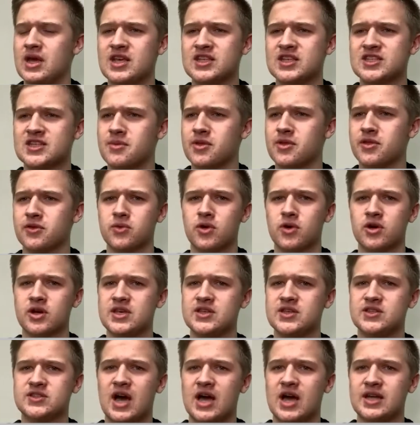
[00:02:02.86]
some of the
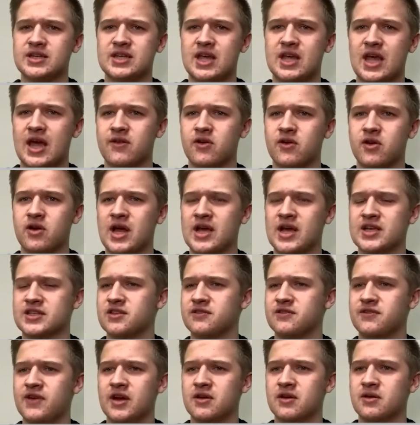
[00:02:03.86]
rookies got together and asked the
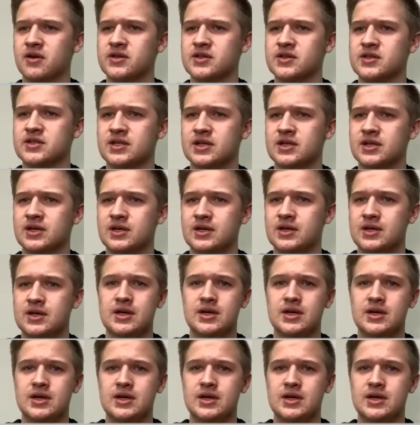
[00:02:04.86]
veterans to